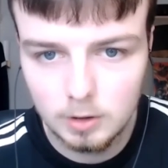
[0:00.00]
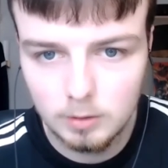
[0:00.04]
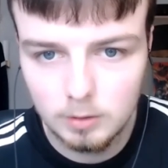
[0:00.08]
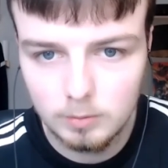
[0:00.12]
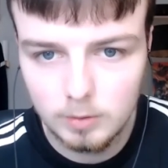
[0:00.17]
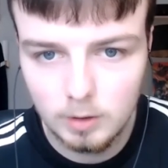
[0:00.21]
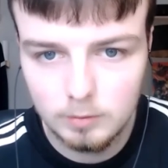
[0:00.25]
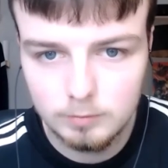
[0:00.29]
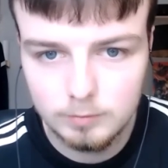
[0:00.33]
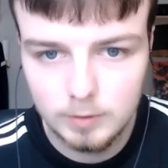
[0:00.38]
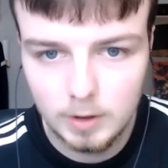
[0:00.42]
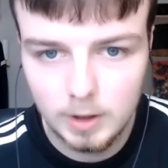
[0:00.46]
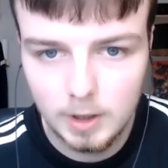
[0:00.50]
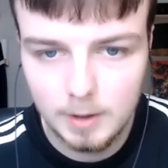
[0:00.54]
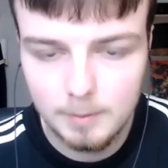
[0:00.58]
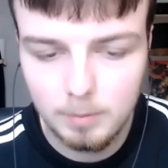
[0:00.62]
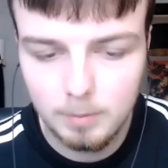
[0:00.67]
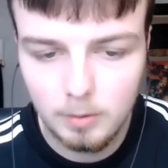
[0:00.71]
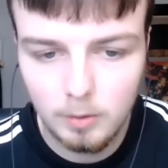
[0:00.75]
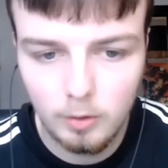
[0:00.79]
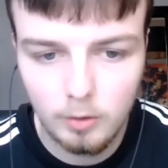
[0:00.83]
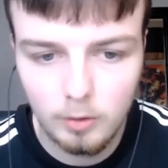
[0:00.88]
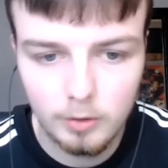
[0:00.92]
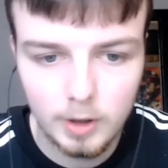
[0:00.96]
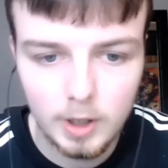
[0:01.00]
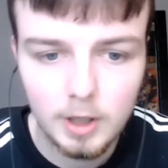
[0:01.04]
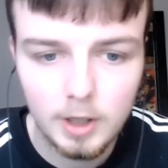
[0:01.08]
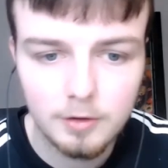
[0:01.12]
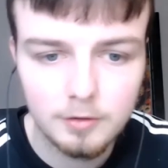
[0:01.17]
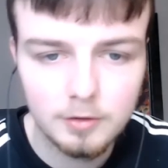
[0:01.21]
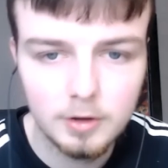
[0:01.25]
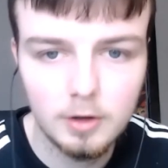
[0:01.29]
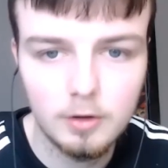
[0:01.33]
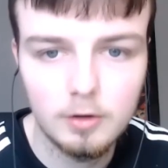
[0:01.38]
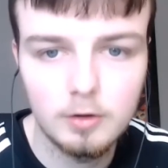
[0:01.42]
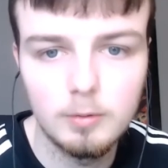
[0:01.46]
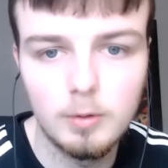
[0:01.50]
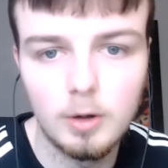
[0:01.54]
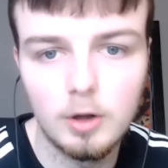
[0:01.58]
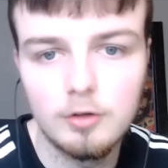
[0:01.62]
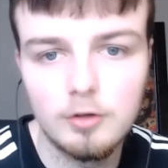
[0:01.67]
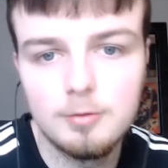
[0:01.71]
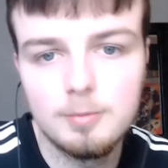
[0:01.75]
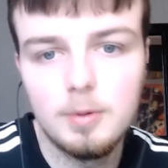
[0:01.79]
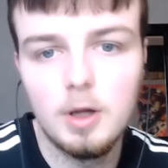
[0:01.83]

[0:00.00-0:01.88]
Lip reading: know, a really important asset to us.